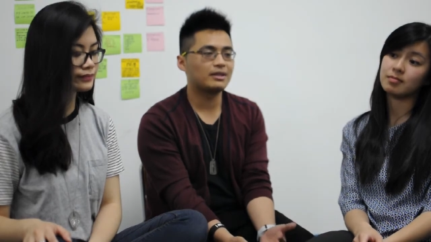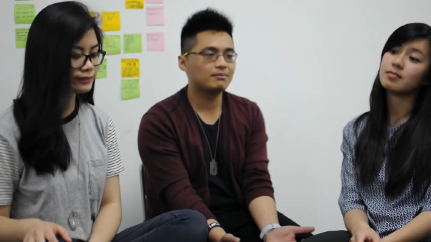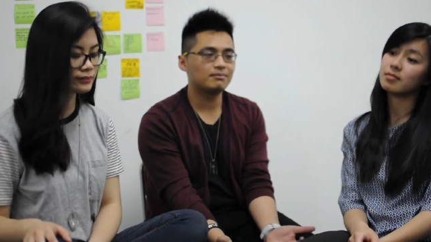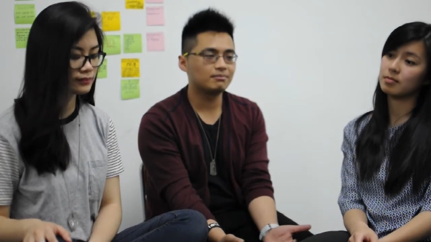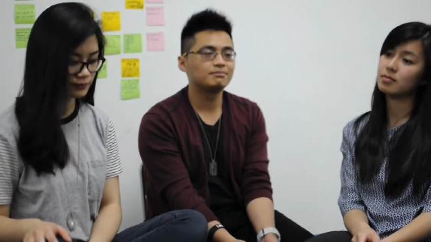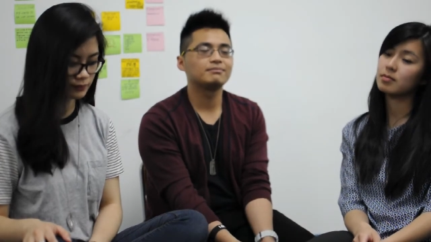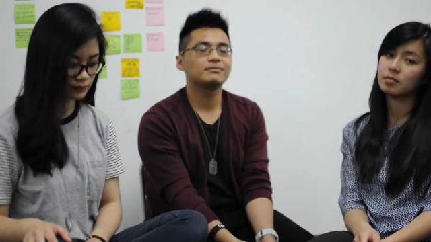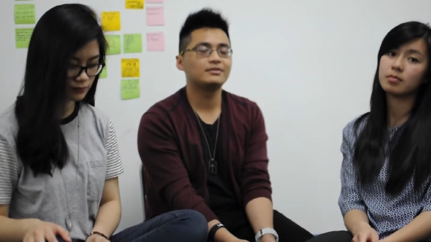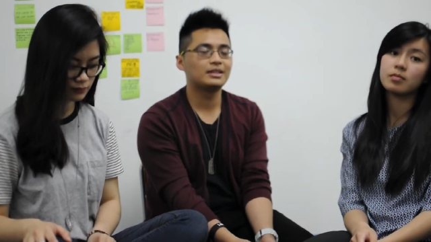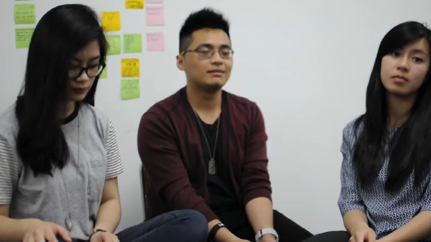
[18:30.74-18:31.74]
Speaker 1: um,
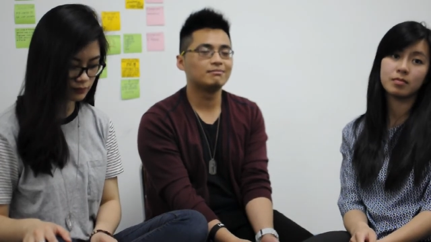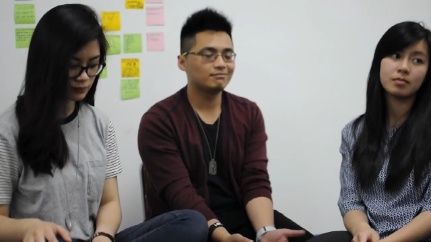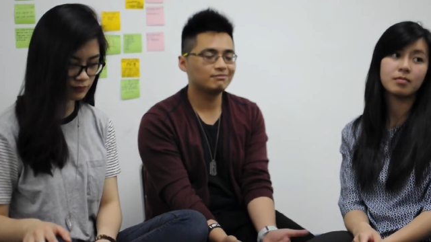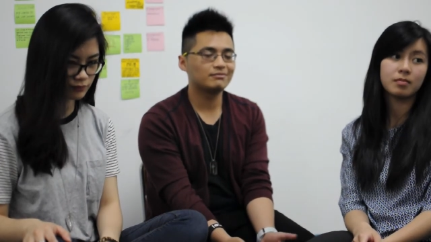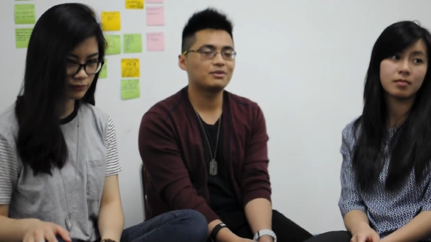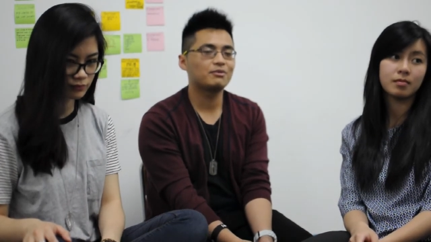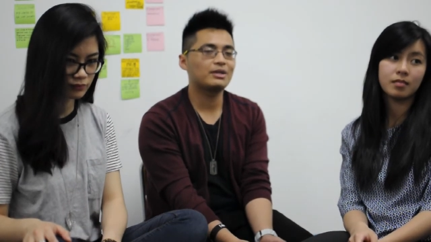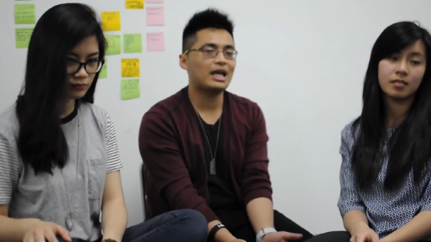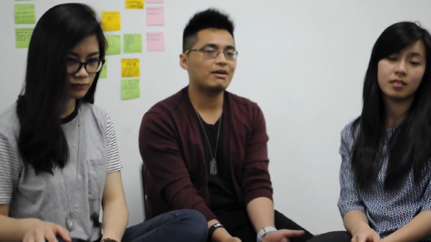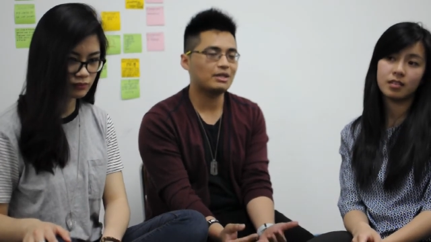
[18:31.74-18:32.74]

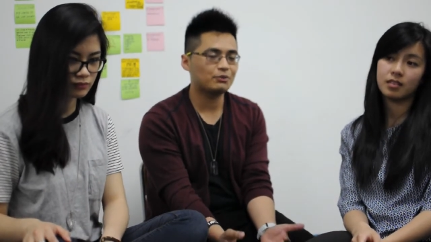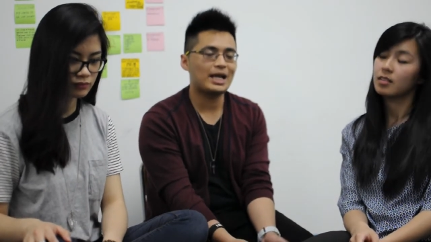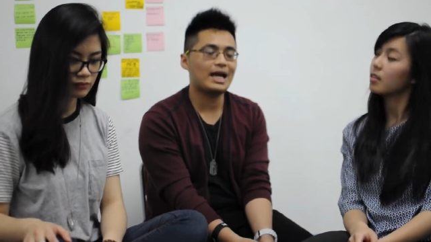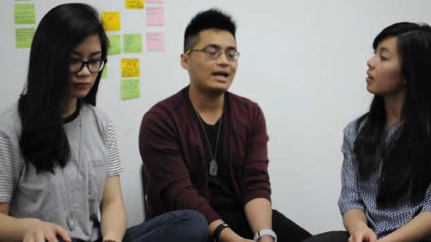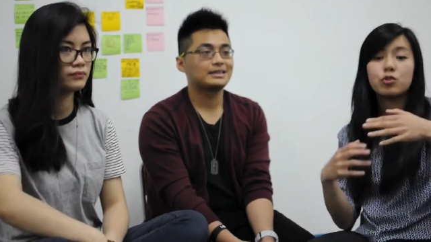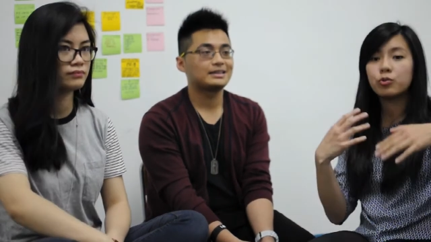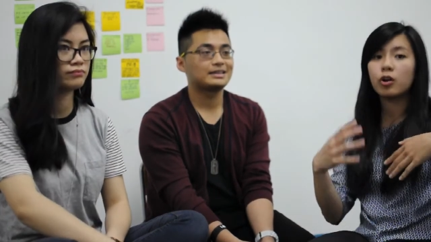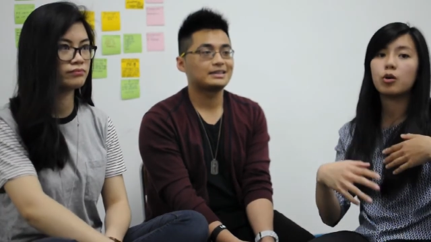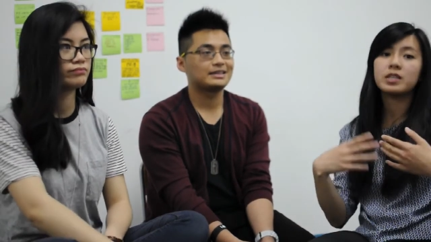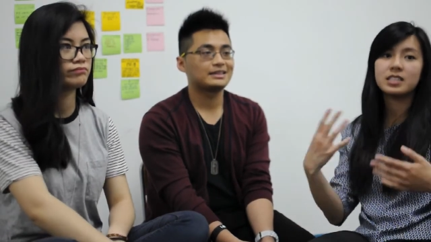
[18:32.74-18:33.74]
we have that we had. You
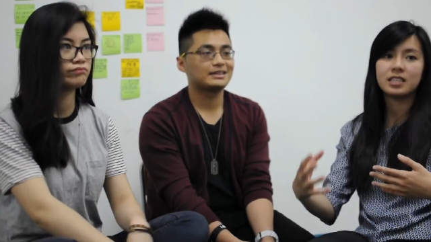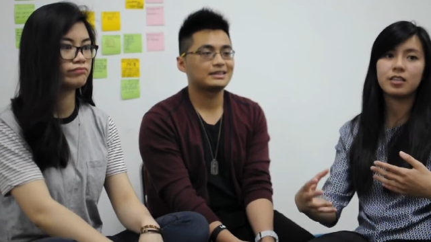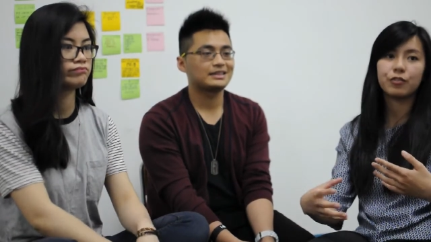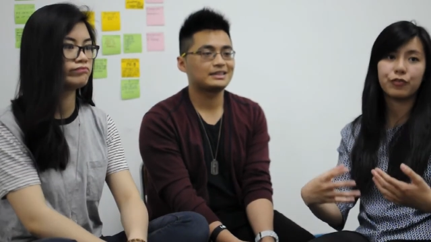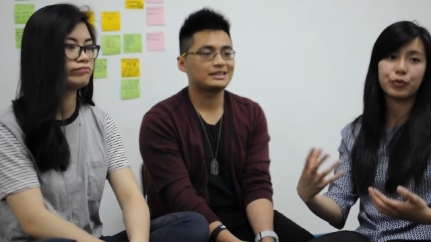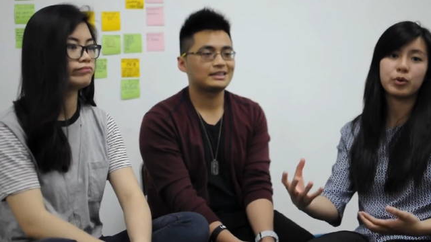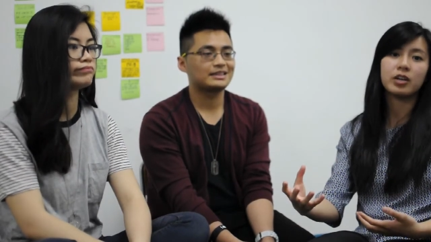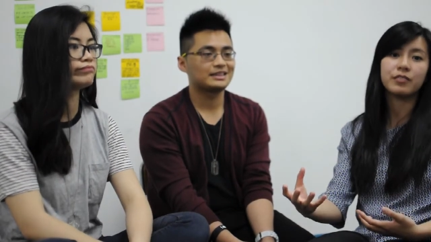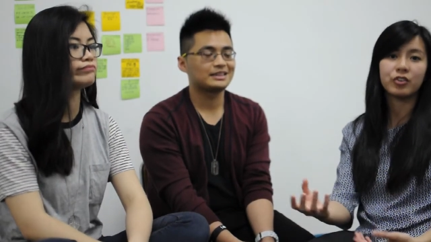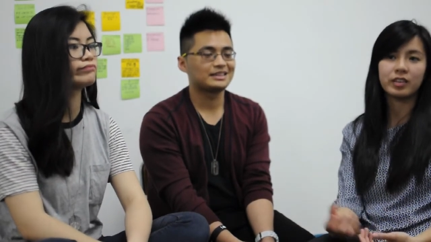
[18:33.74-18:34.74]
don't
Speaker 2: always see the fruit
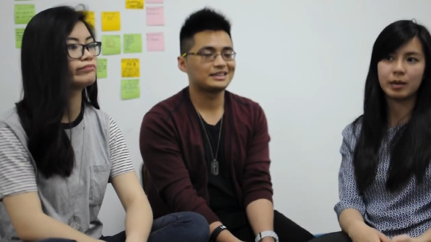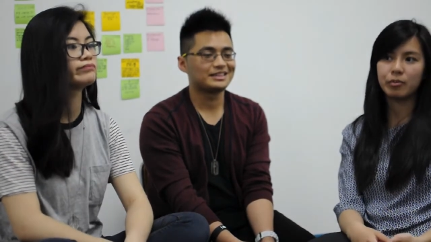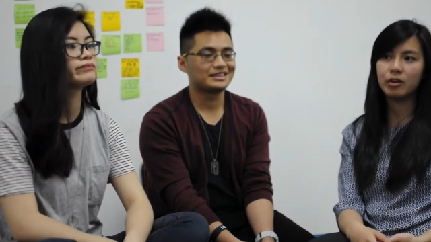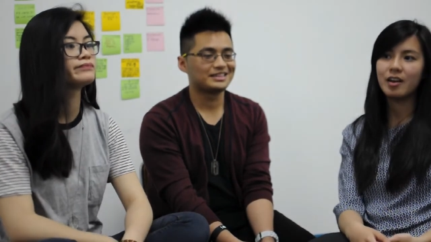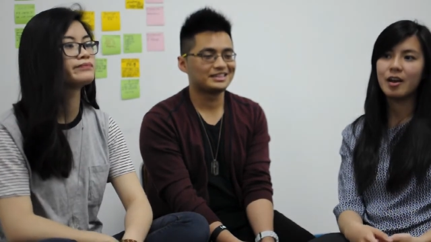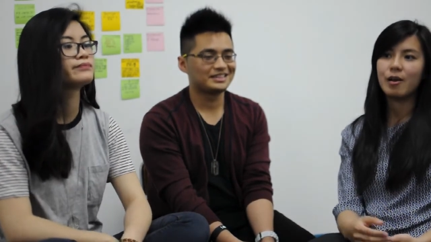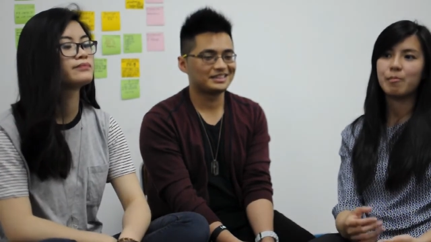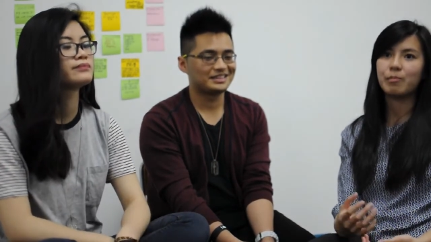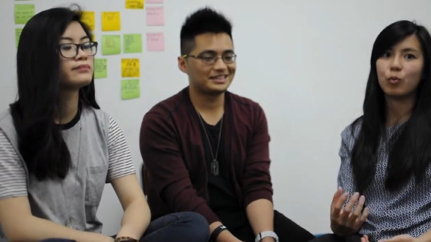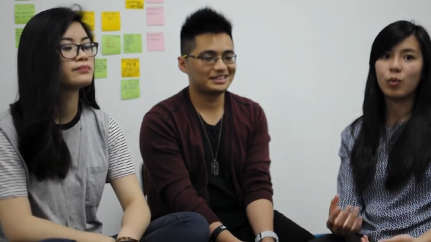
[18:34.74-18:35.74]
of your labor,
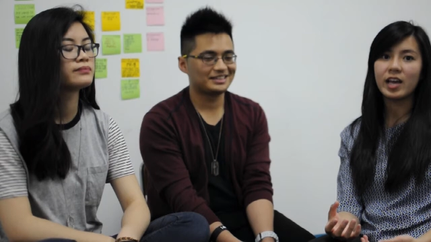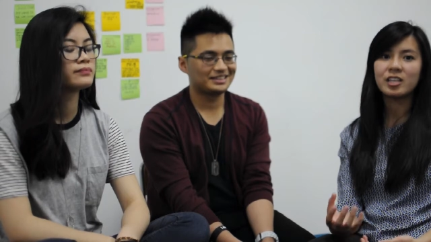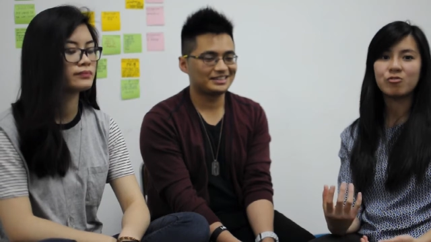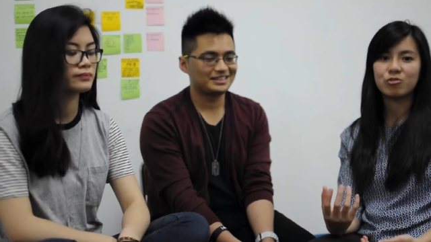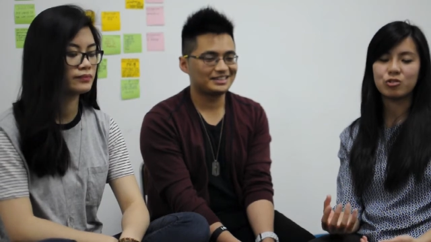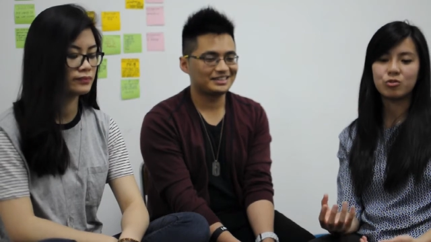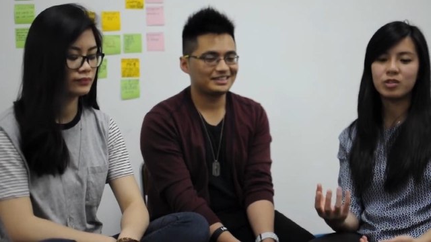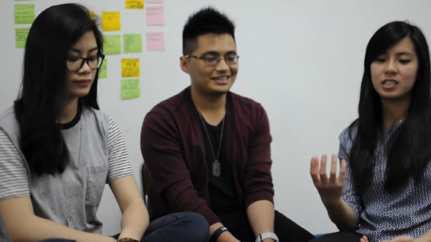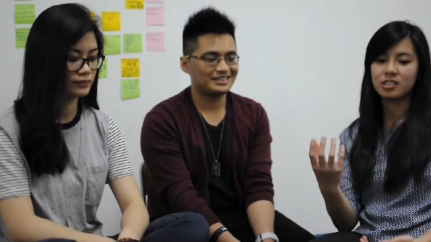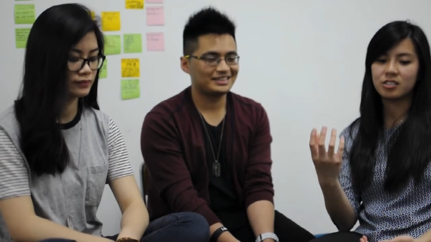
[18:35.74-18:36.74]
but when you do,
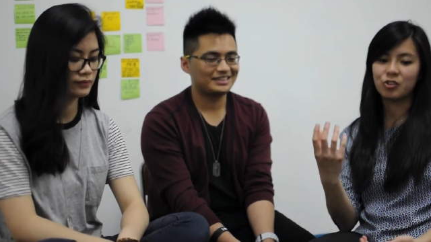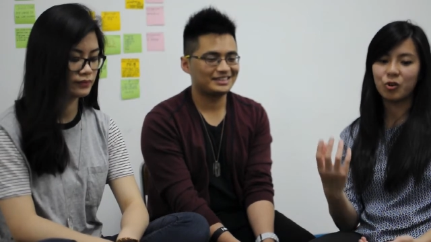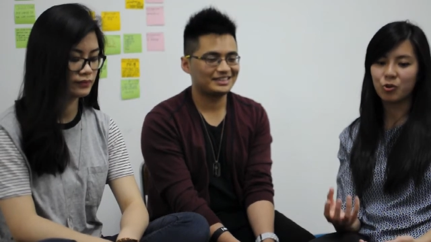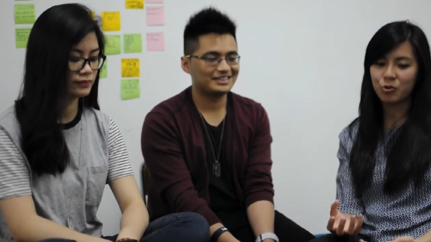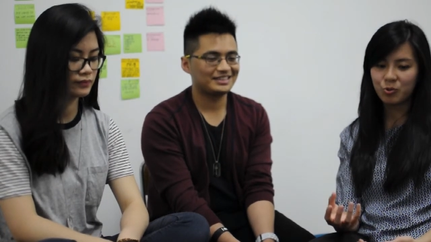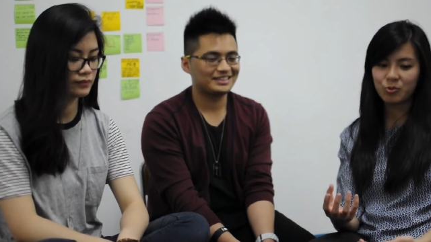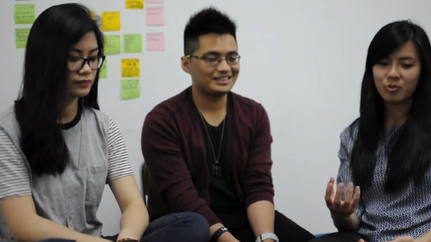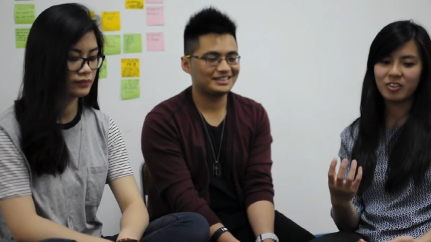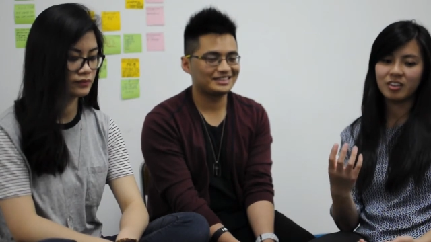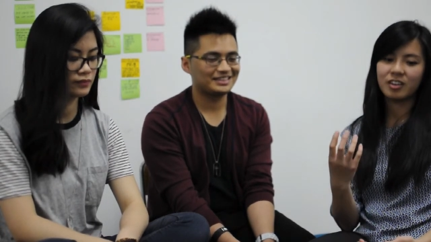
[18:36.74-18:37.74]
it's
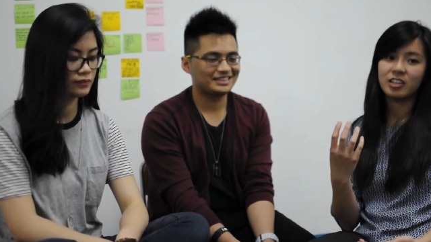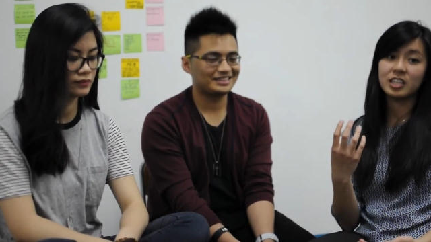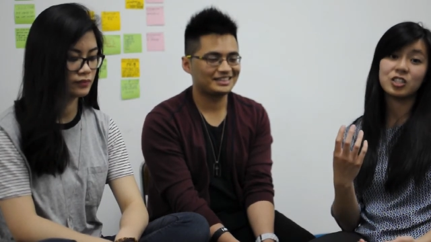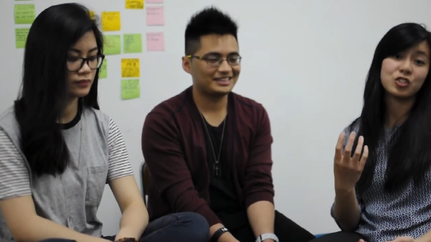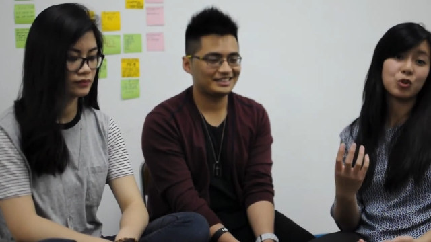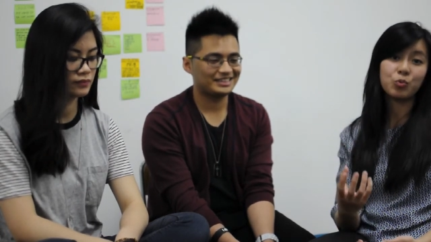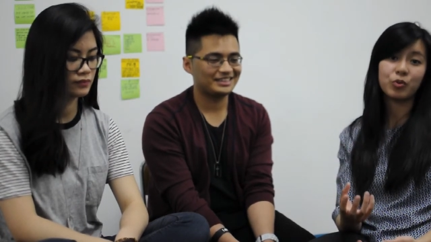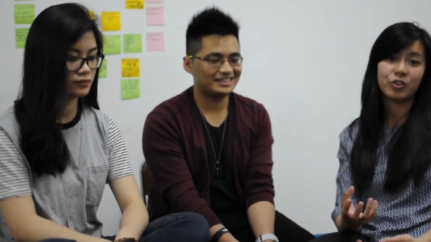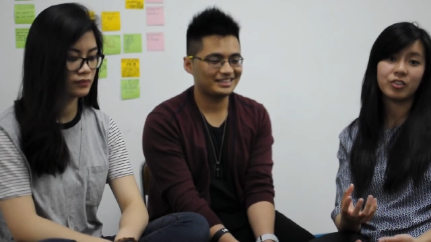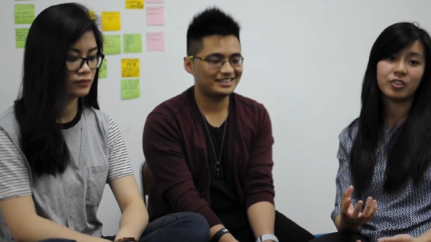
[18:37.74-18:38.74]
so still
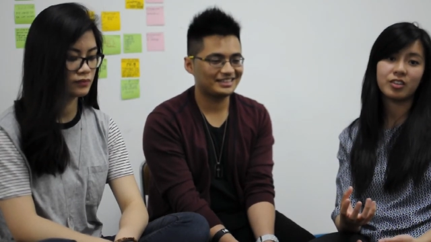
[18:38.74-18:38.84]
worth